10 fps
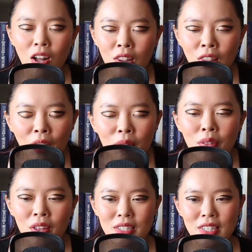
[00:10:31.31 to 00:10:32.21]
Loved
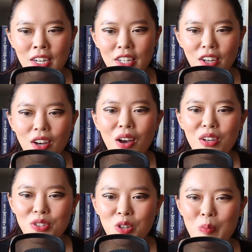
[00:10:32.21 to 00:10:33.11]
this idea
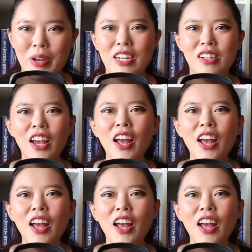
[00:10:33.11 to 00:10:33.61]
so much.